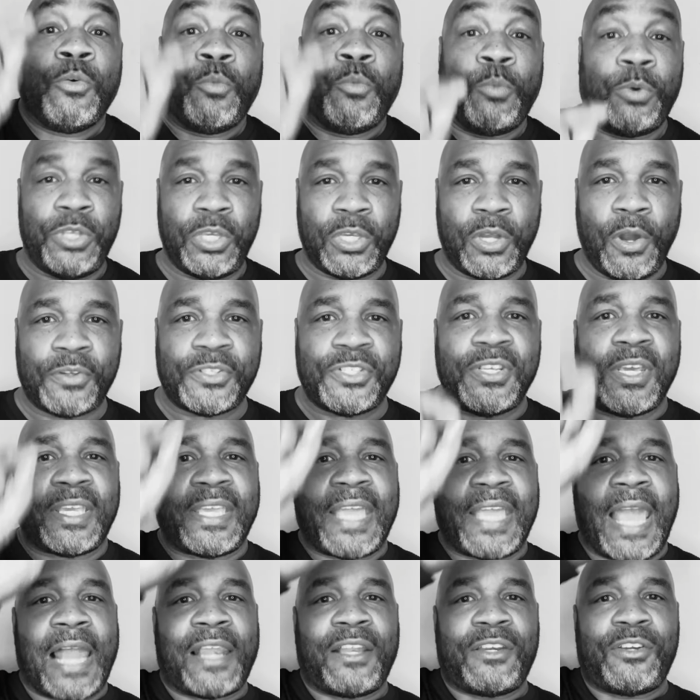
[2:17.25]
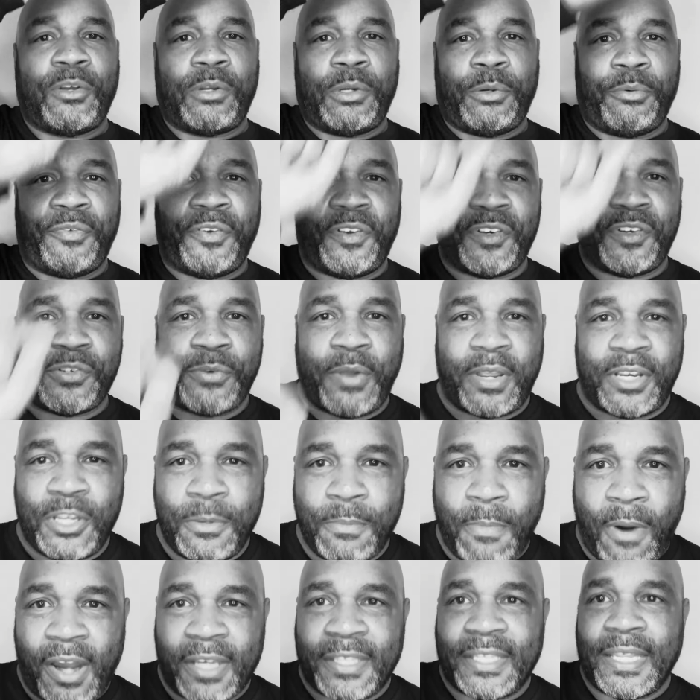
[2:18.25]
When you go to your calendar on the refrigerator and you
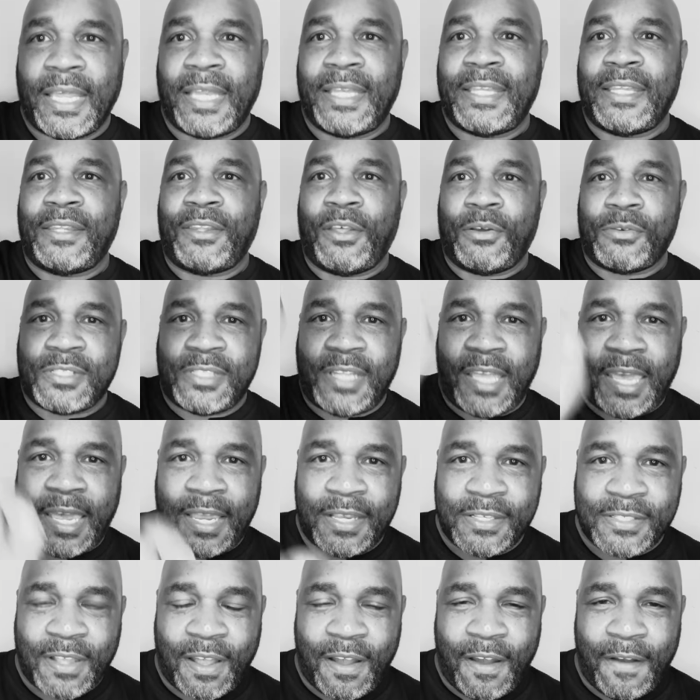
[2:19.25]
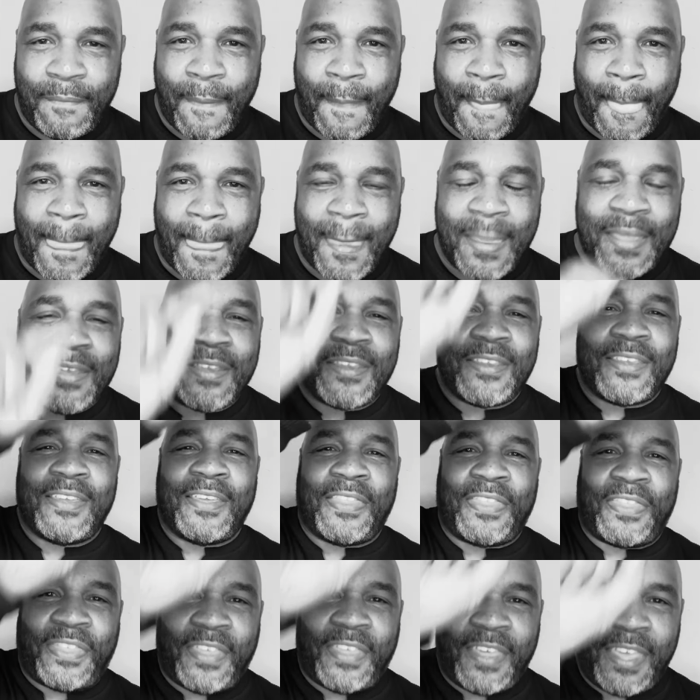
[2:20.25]
mark that those days off, you're
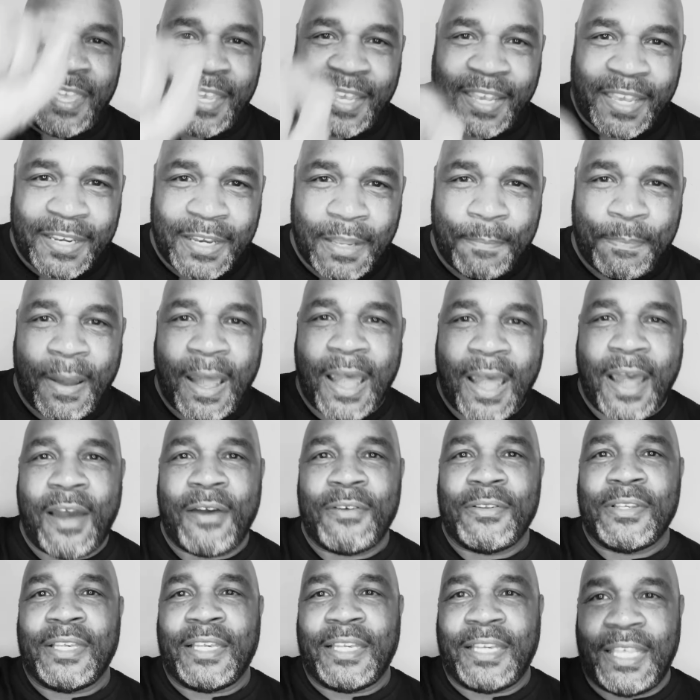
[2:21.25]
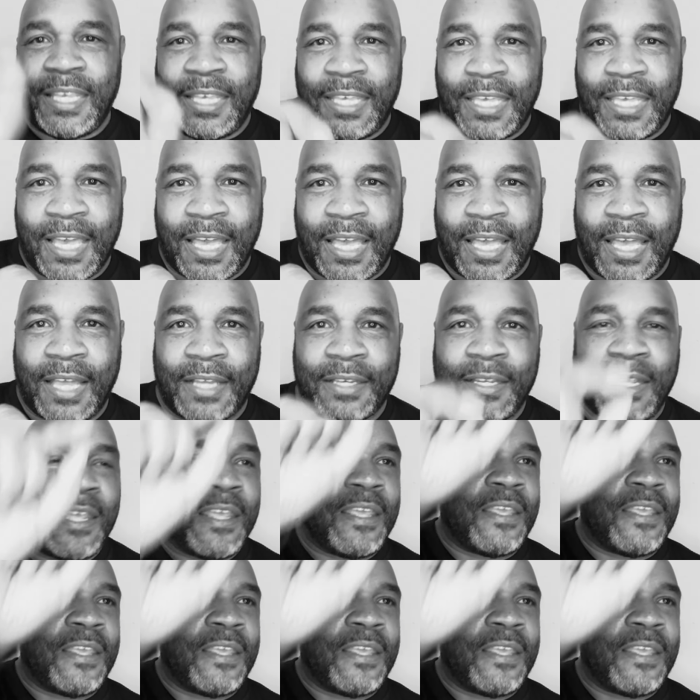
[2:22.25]
thinking about Leon.